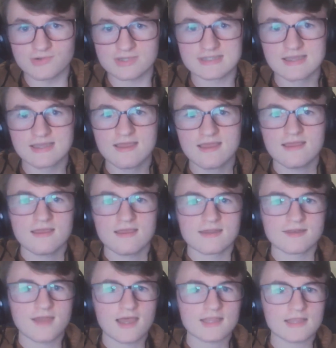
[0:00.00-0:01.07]
It's
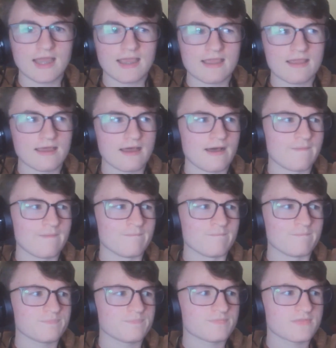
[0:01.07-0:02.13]
not like
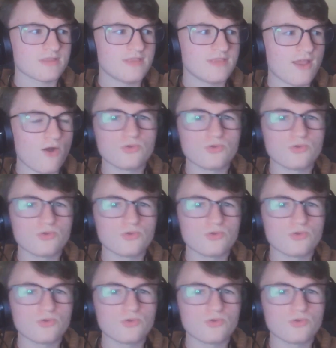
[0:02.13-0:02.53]
they